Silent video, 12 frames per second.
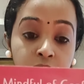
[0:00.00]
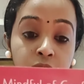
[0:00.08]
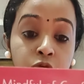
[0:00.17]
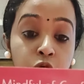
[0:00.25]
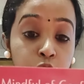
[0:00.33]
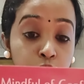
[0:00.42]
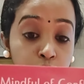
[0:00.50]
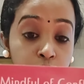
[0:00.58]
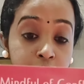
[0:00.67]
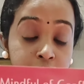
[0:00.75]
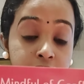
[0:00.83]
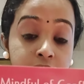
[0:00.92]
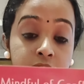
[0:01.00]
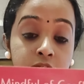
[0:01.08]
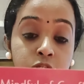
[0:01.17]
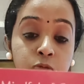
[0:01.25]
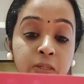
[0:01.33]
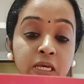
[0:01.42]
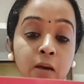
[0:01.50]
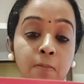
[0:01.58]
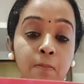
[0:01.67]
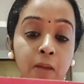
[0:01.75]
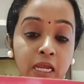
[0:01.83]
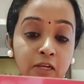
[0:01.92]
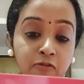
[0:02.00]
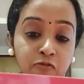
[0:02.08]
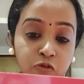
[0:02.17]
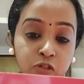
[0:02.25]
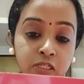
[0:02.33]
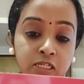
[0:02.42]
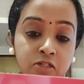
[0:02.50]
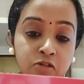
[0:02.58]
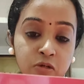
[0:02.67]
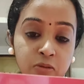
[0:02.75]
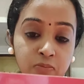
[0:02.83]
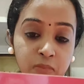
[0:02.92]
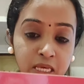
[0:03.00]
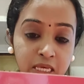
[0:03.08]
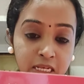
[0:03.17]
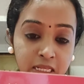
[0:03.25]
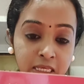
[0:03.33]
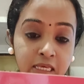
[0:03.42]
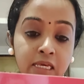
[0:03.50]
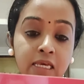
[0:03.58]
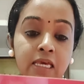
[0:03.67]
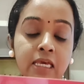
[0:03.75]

Your goal is to become mindful that remaining